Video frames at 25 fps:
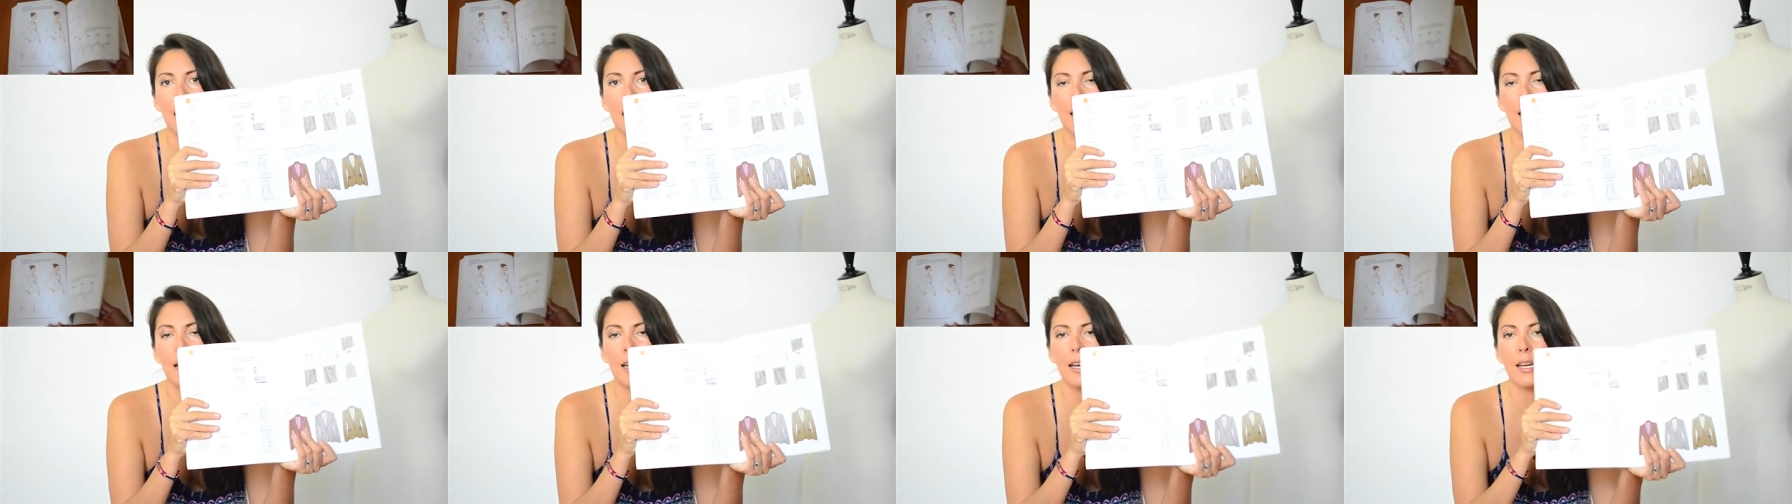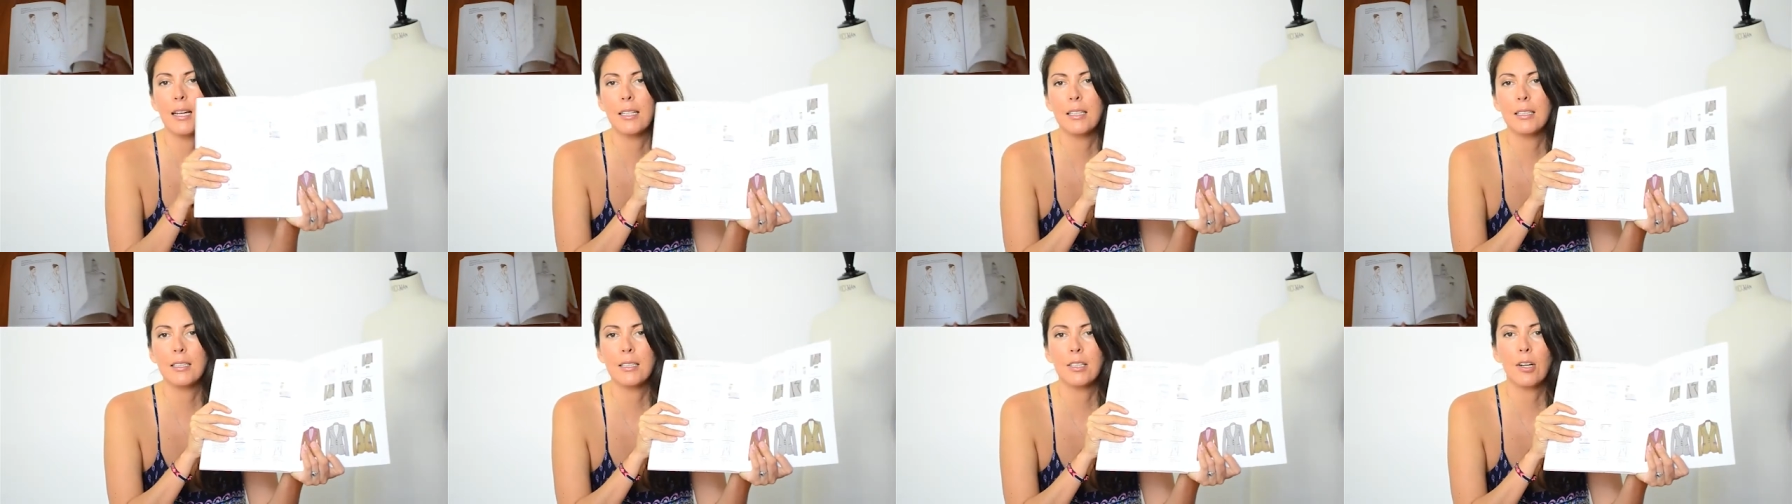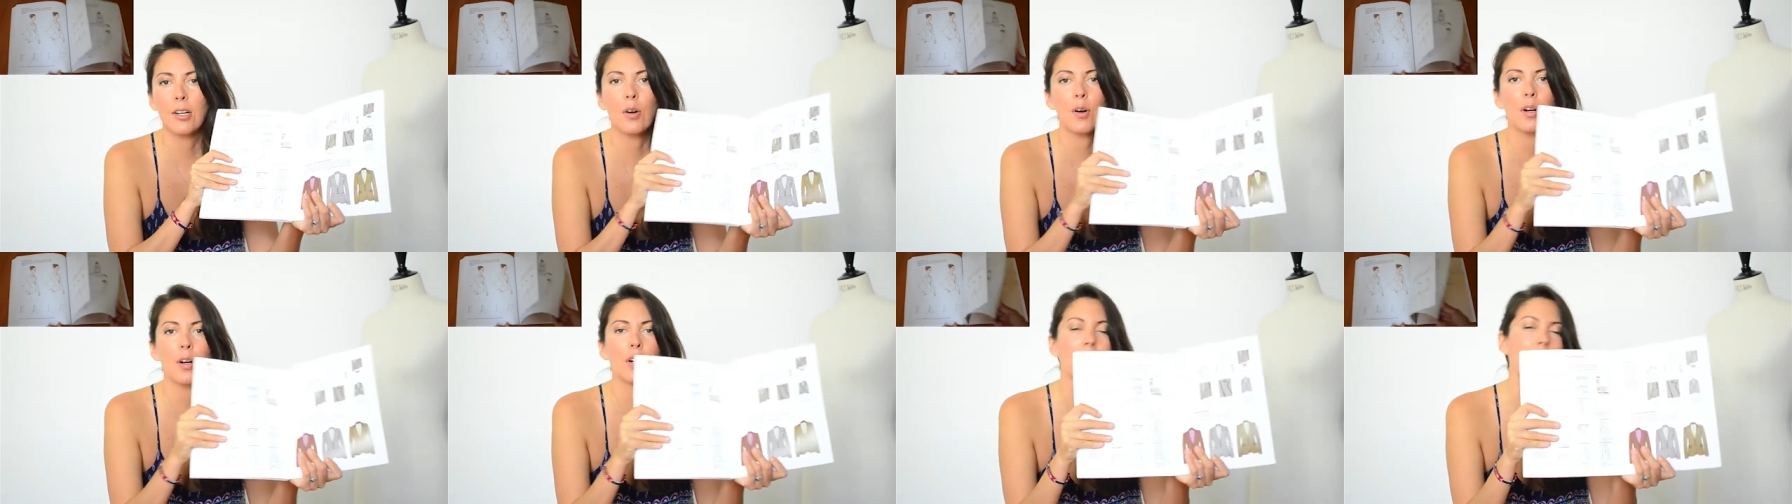and
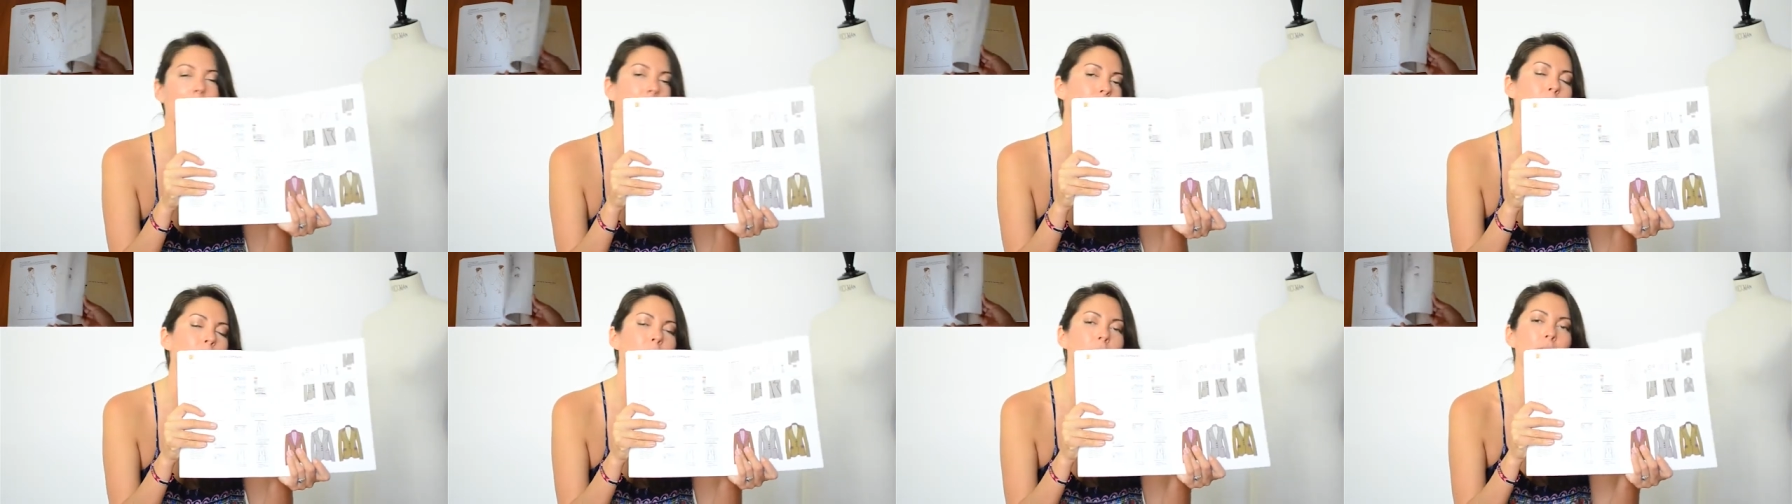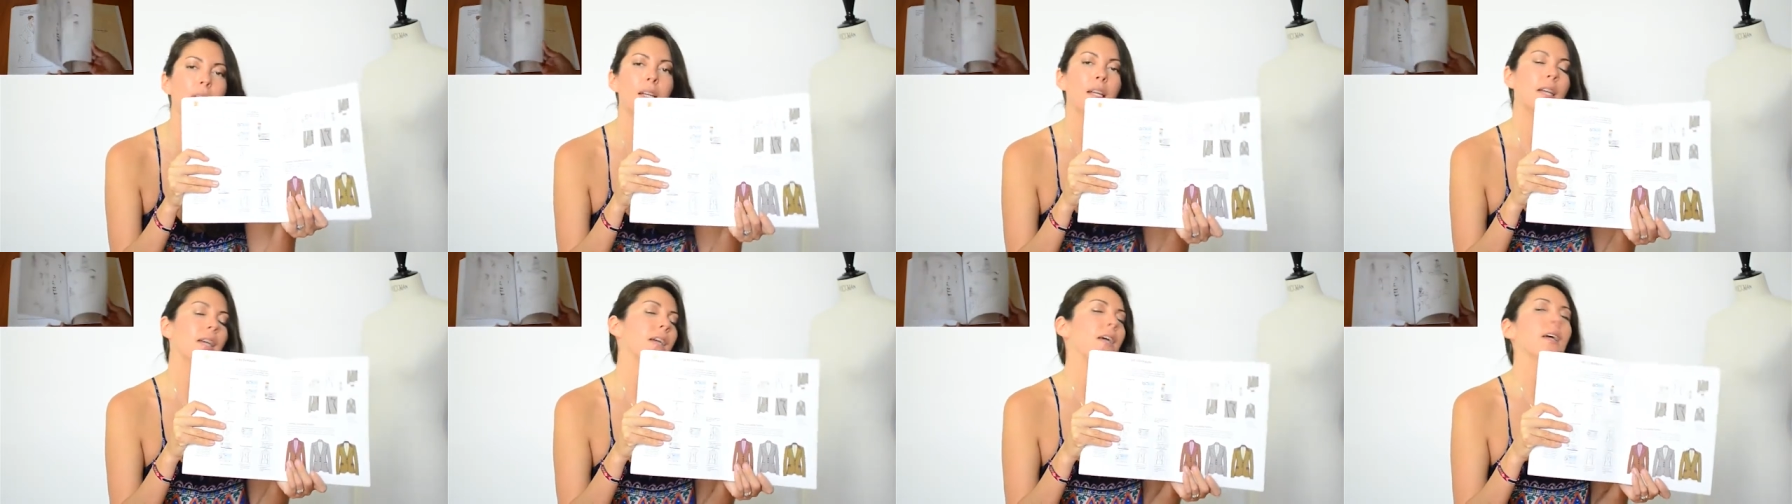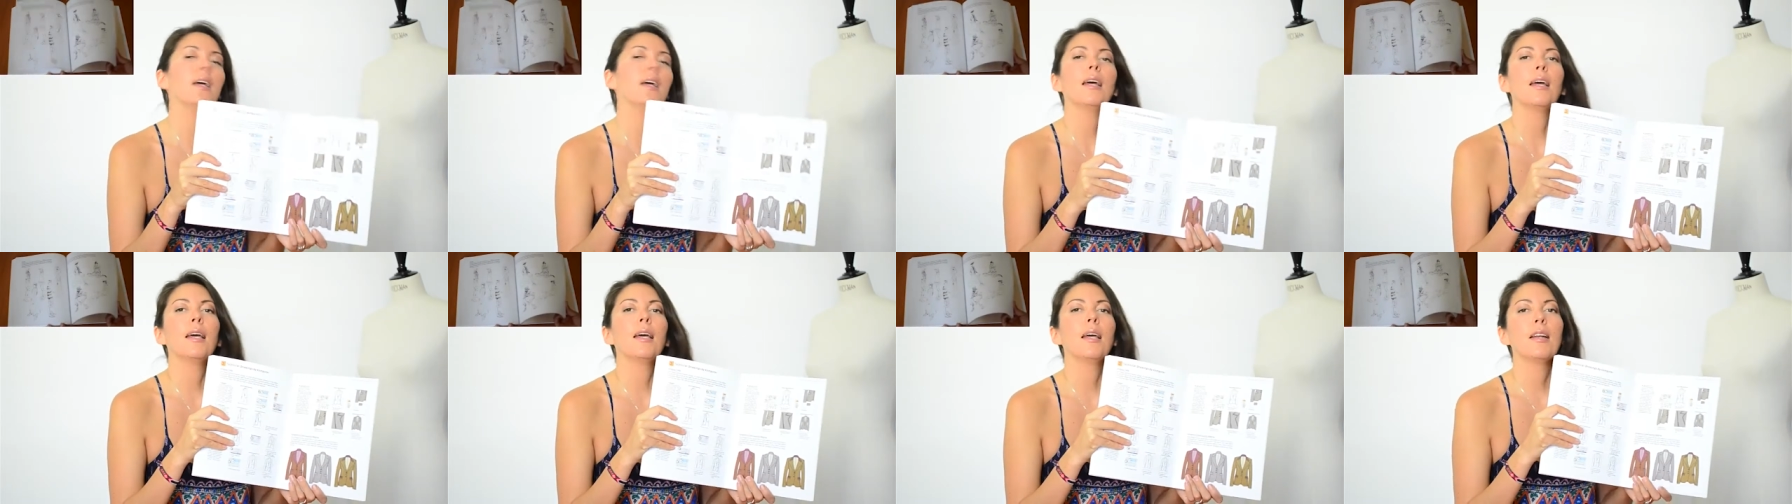or garment
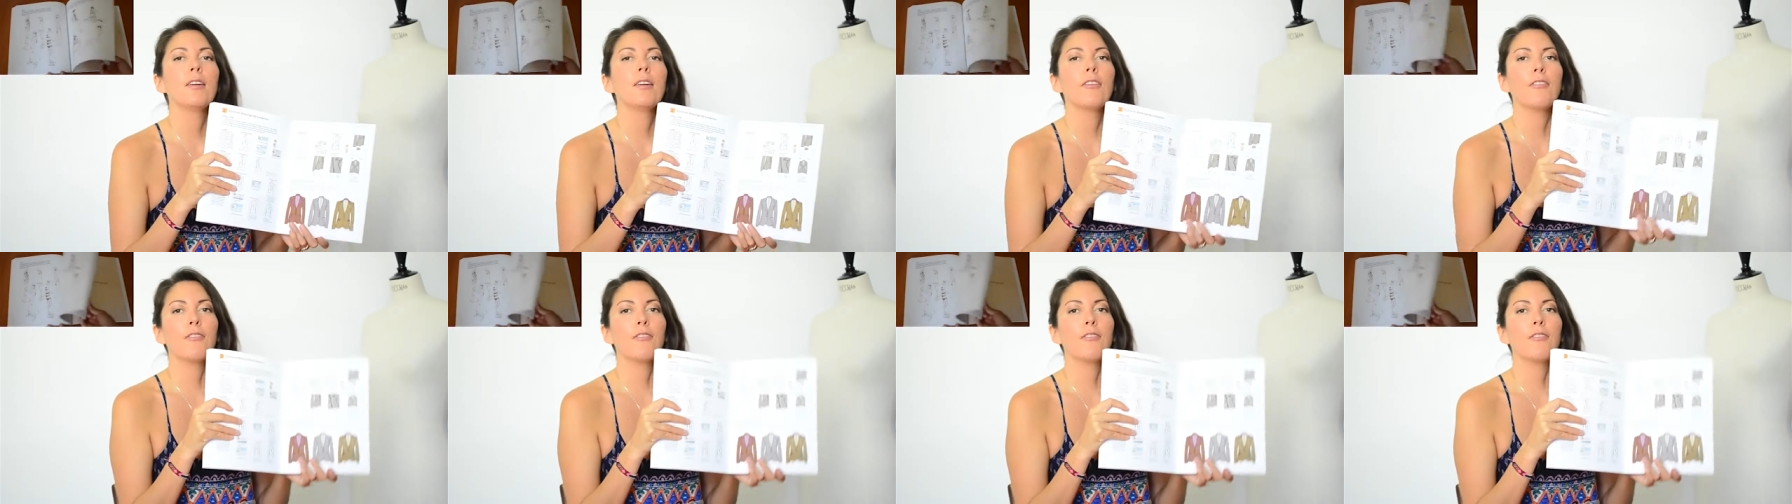in